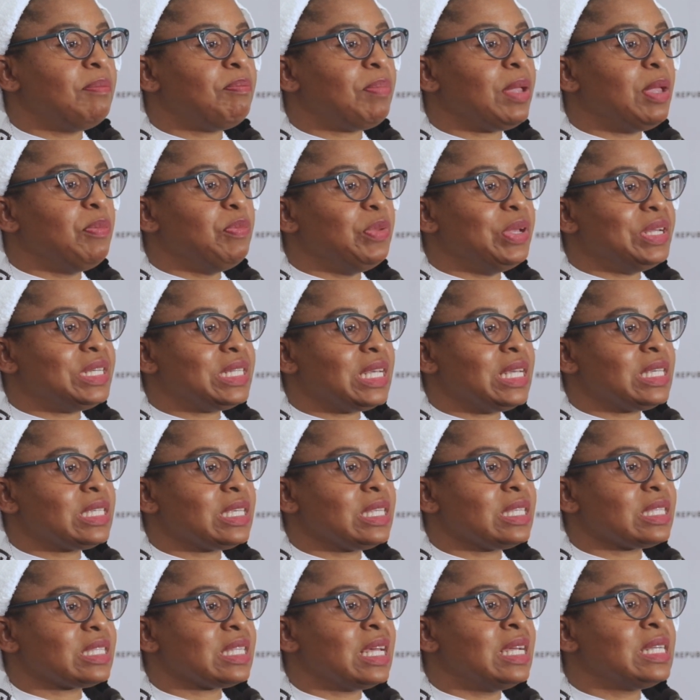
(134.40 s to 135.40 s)

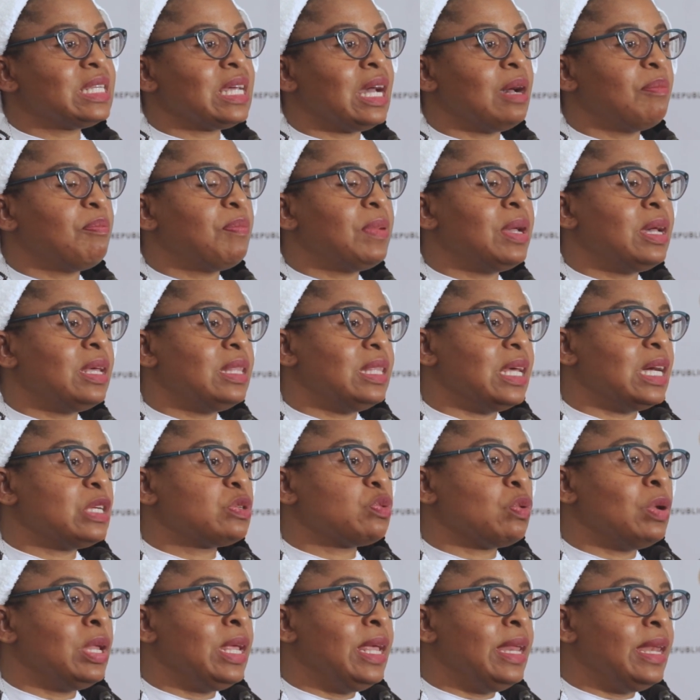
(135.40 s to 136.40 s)
permutations that are,
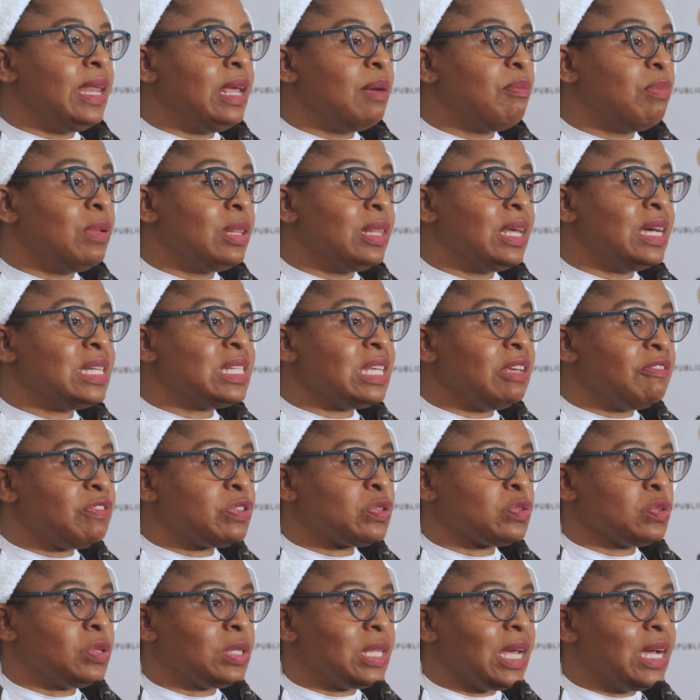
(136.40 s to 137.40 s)
that will enable that if
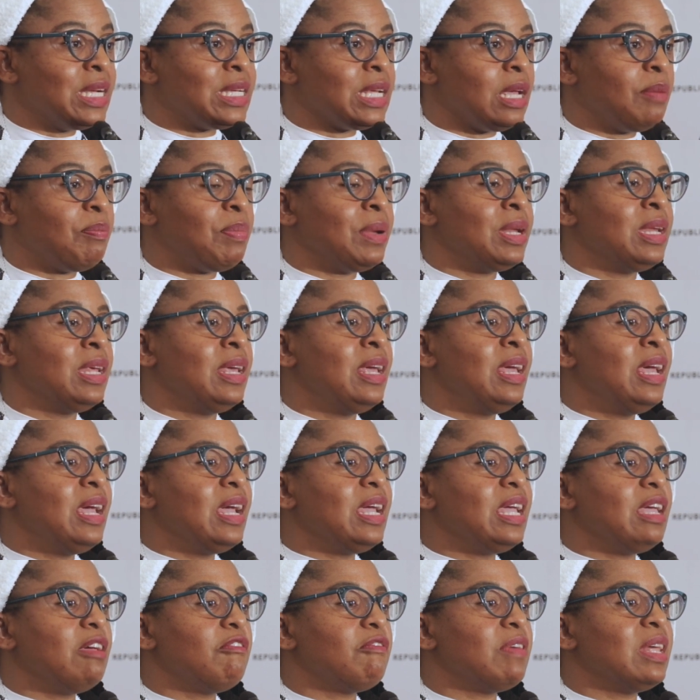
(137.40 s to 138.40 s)
should that happen,
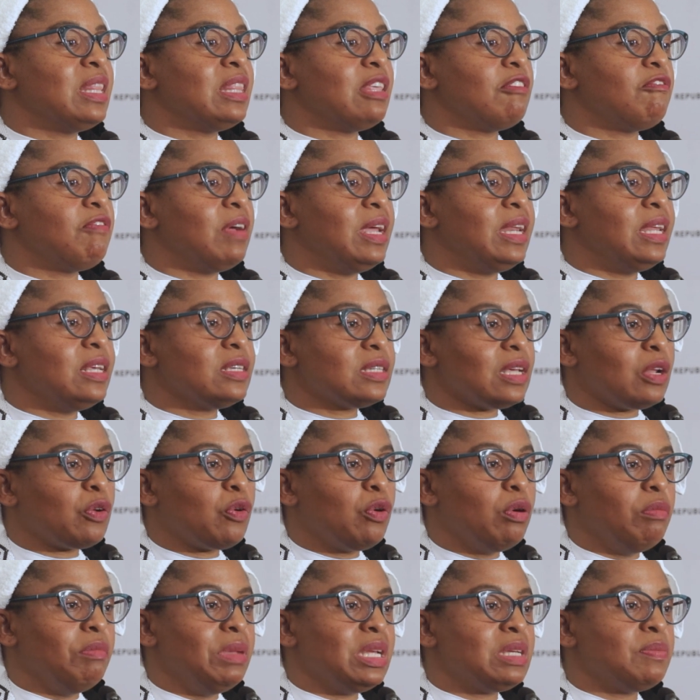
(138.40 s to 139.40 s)
given the financial
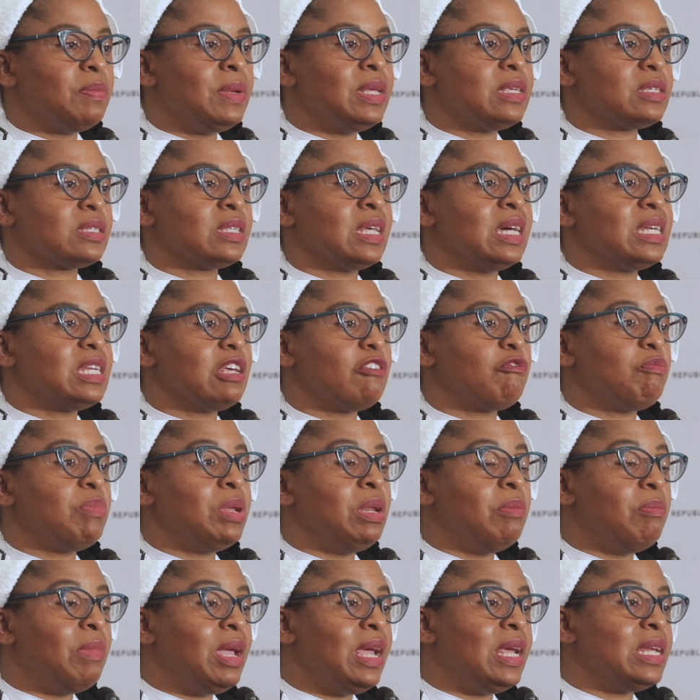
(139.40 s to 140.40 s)
commitments that have
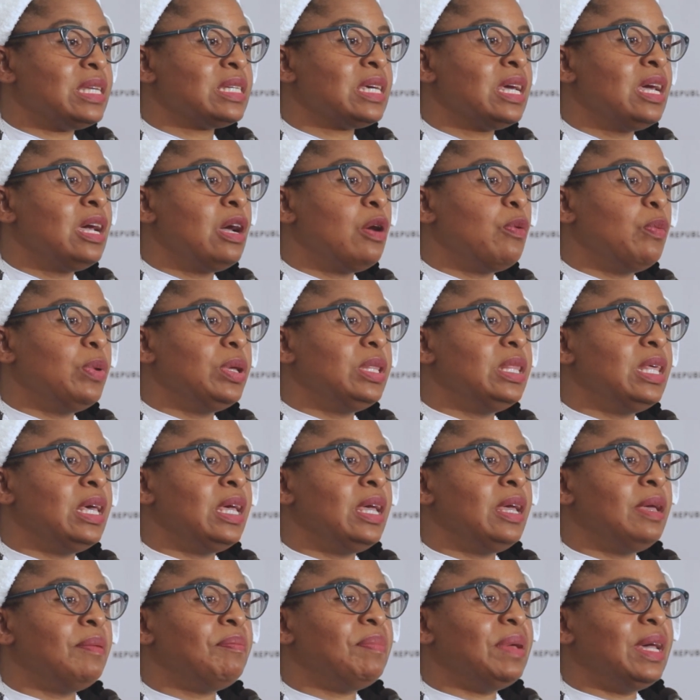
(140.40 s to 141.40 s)
been made with
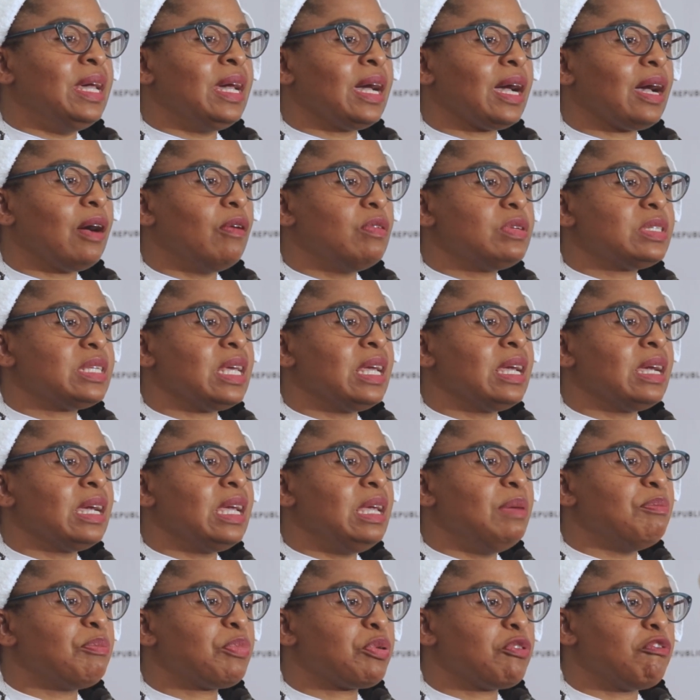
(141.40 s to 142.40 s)
the Gauteng
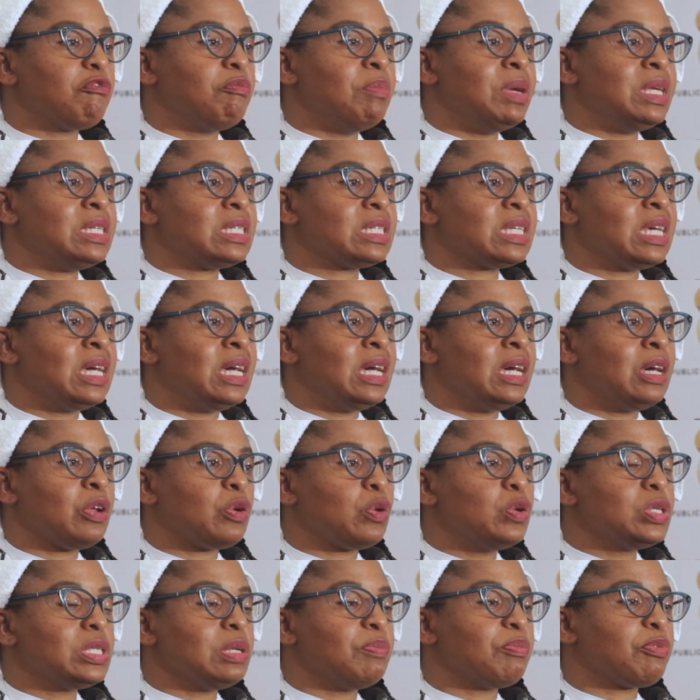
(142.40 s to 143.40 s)
improvement,
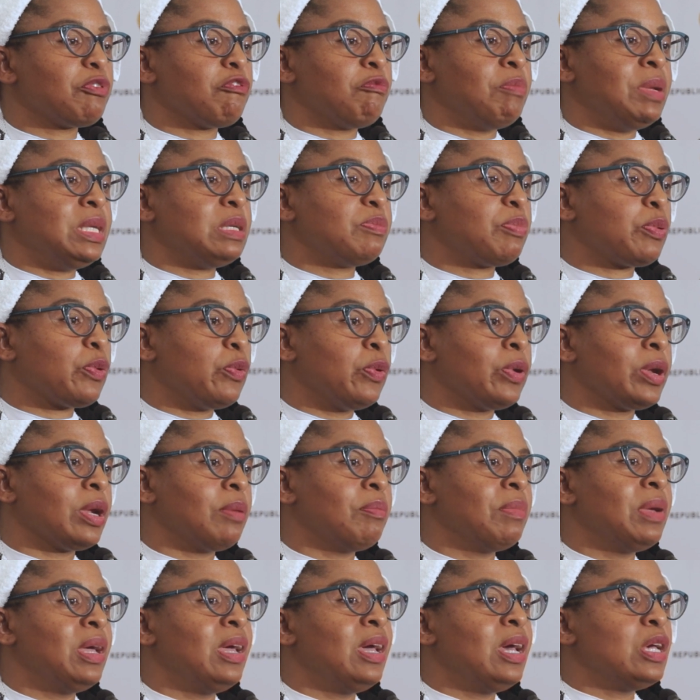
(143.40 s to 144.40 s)
road improvement program.